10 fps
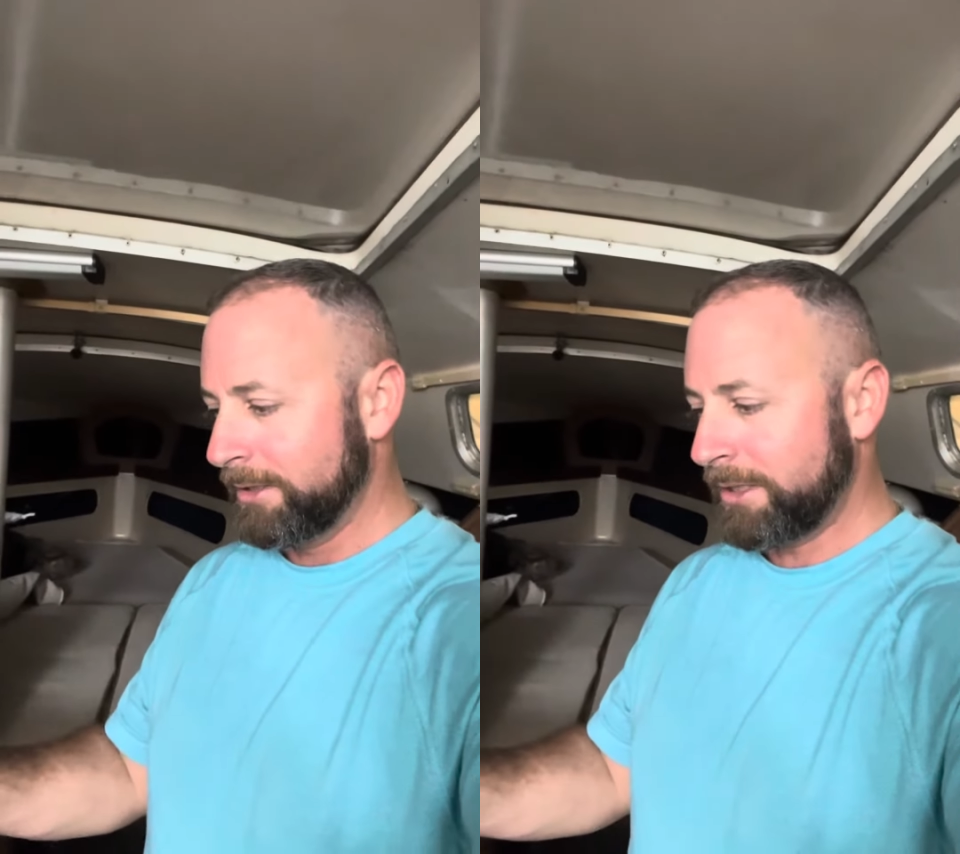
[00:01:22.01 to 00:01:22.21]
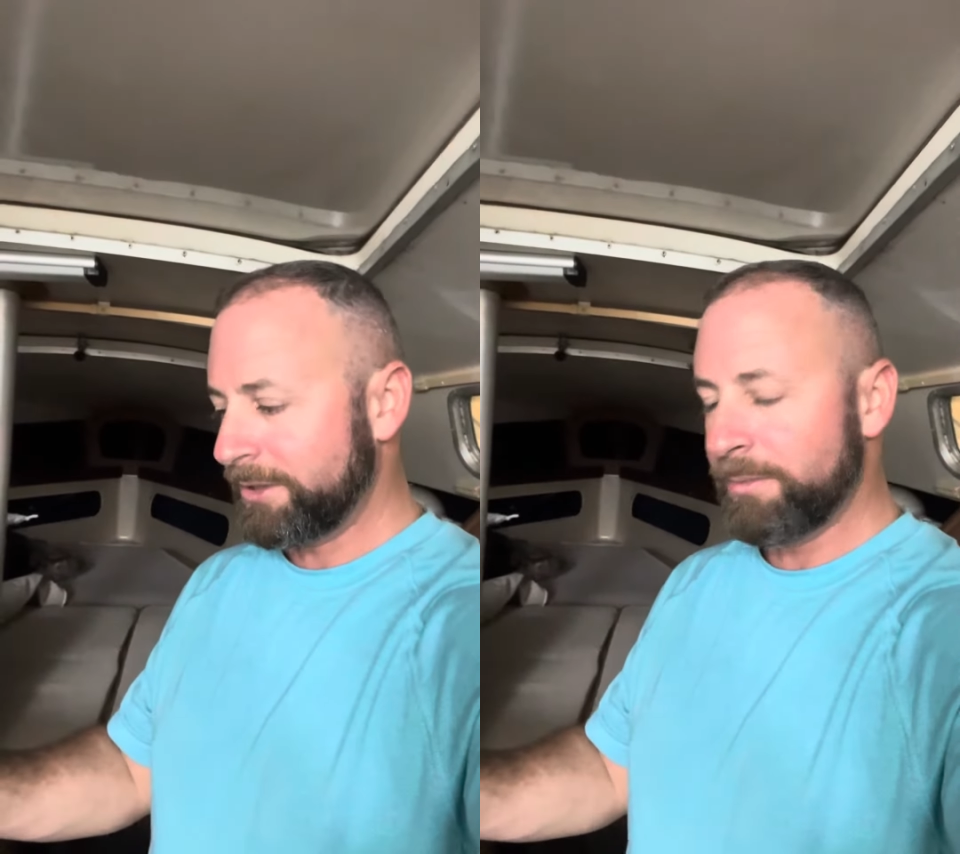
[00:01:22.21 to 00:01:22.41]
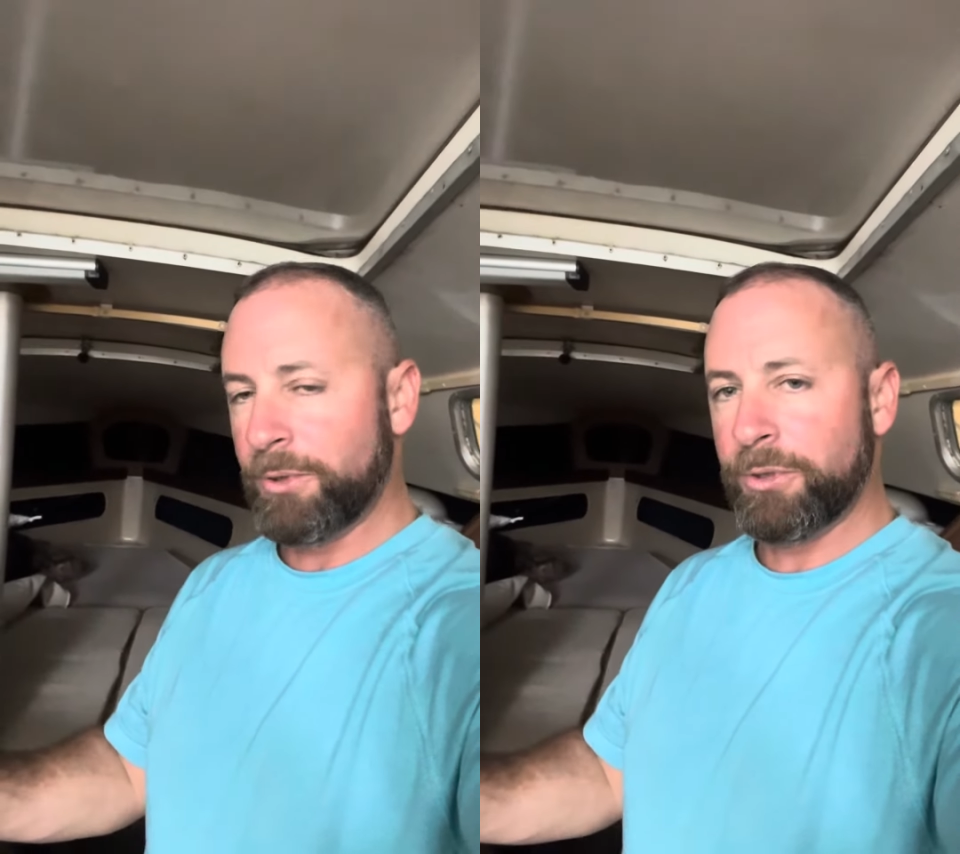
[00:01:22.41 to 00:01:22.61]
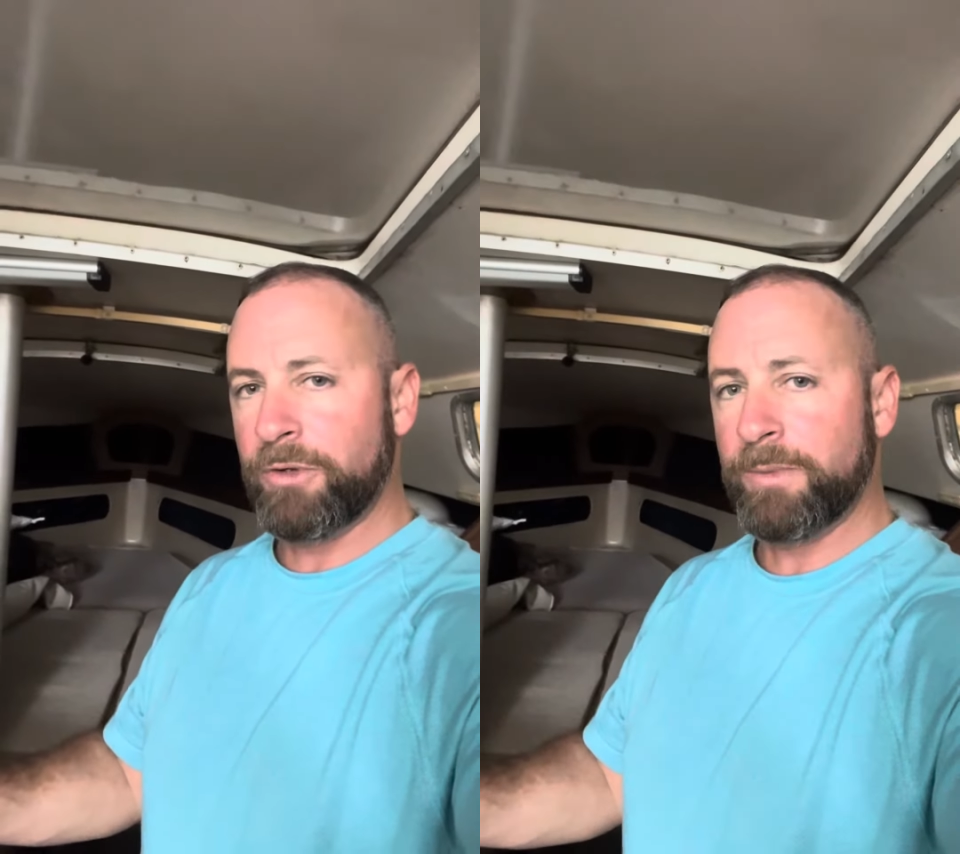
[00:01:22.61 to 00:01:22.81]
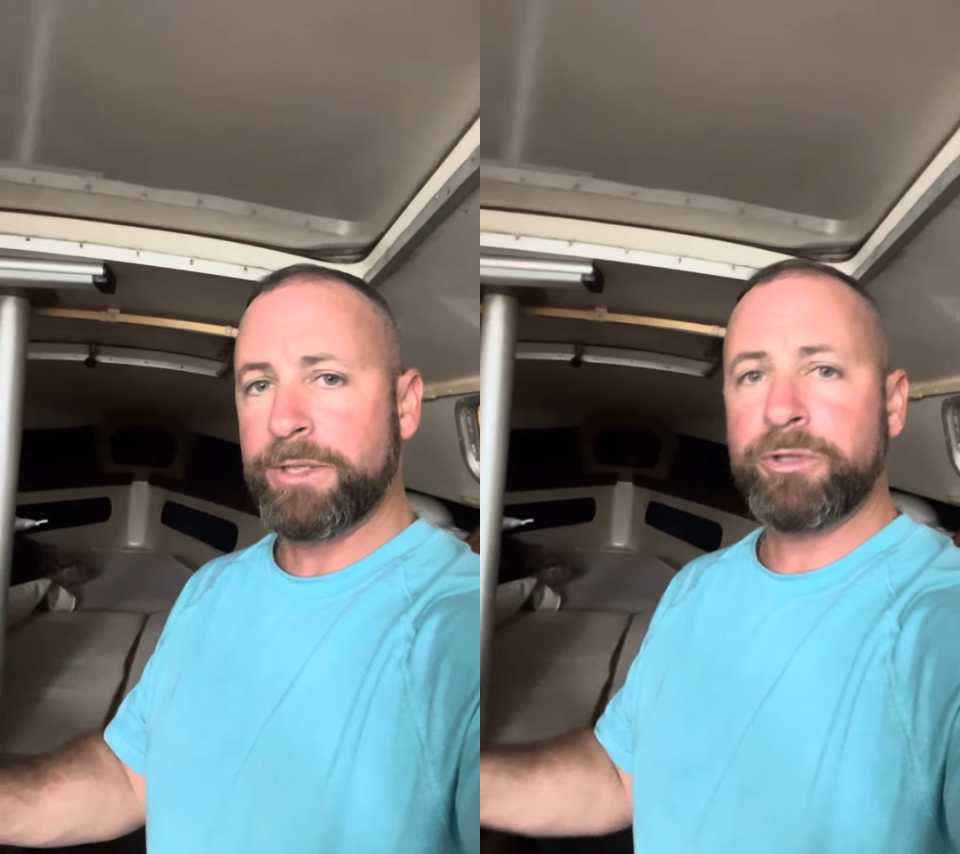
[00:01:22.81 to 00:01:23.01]
not the boat
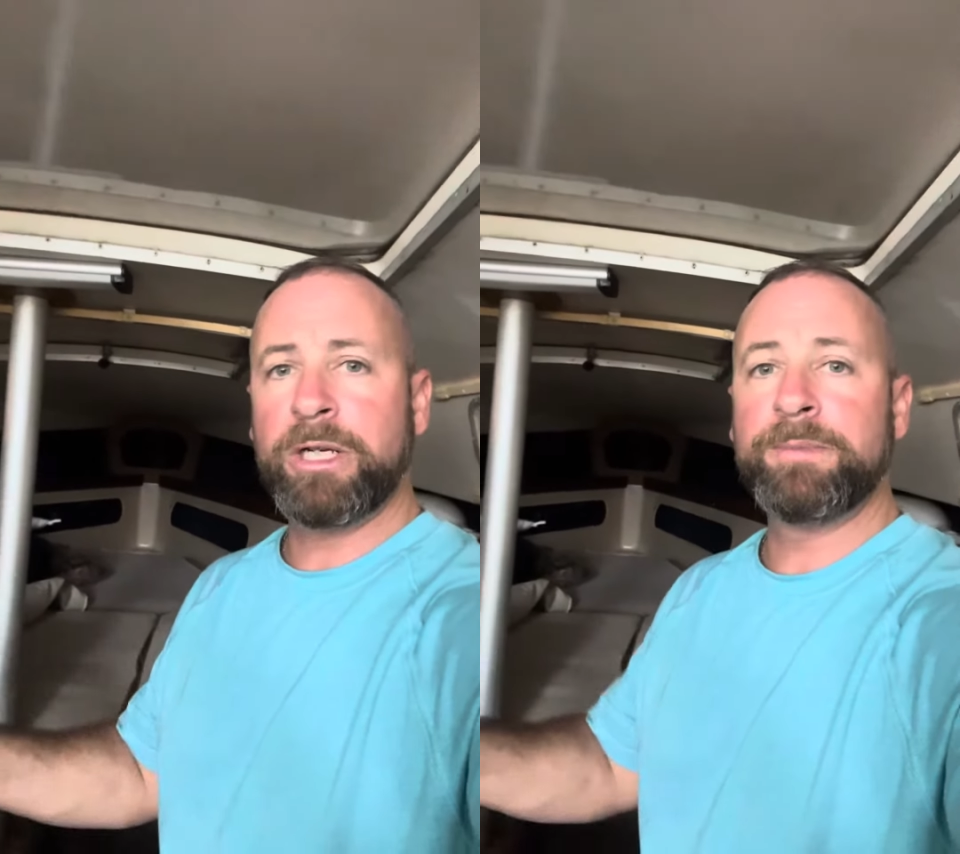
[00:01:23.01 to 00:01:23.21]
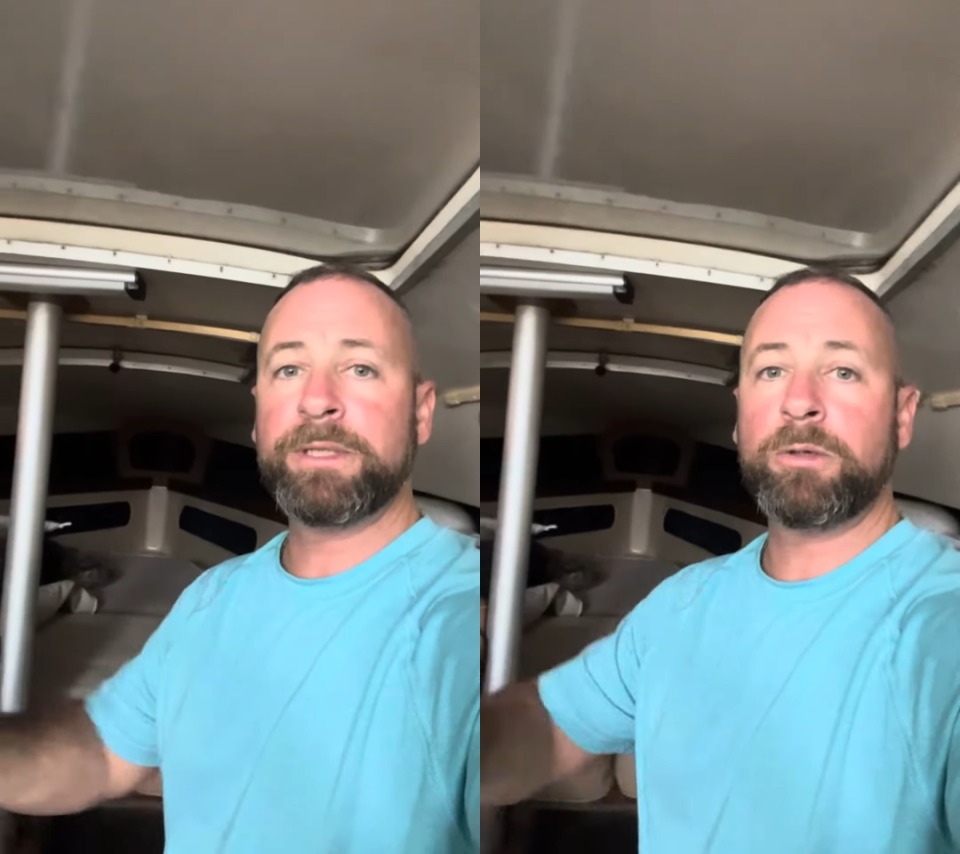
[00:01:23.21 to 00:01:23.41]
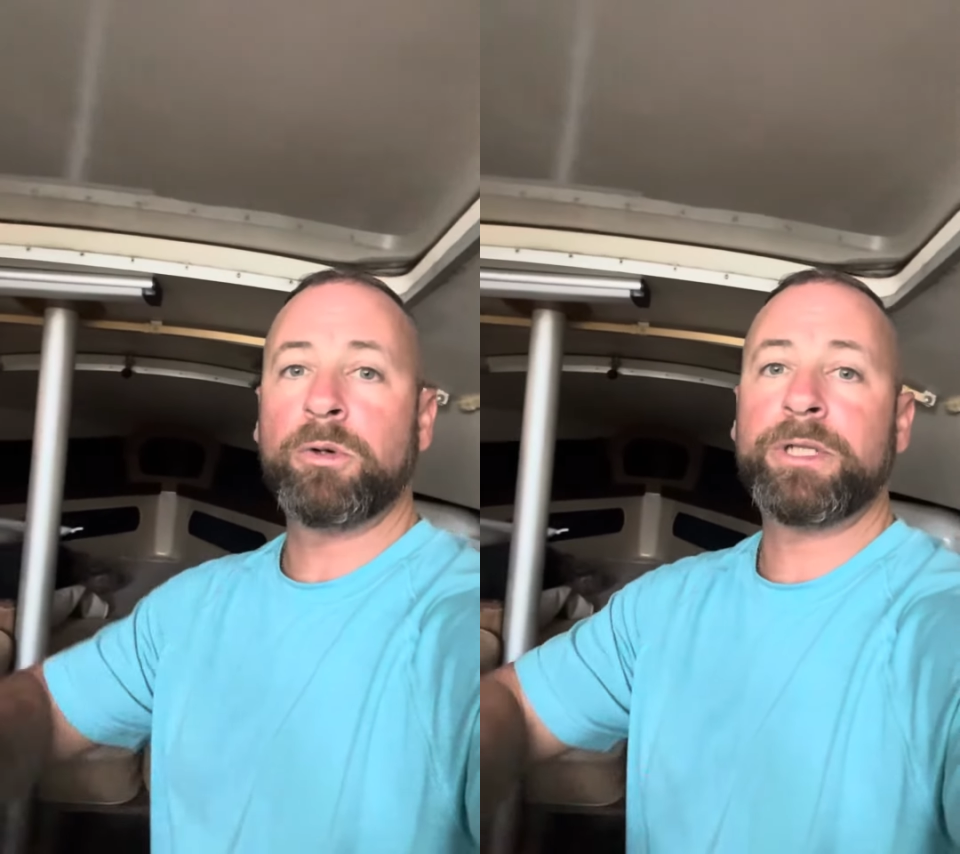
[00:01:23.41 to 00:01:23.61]
of my dreams, and of course,